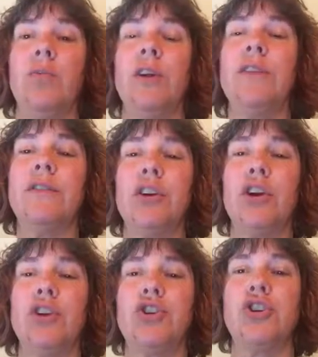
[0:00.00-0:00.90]

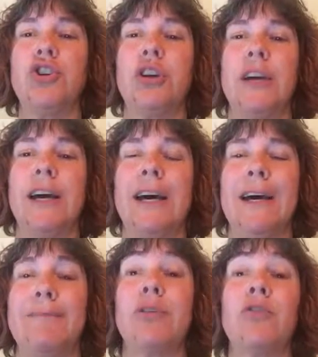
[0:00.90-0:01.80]
research,
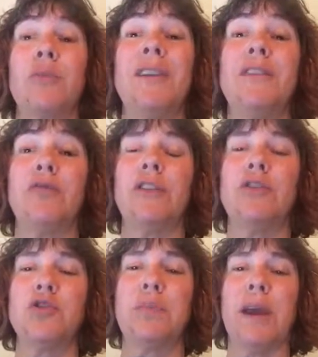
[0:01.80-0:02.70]
persuasive
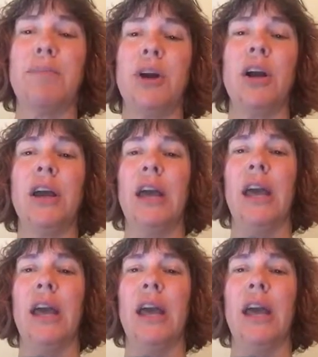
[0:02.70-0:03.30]
research paper.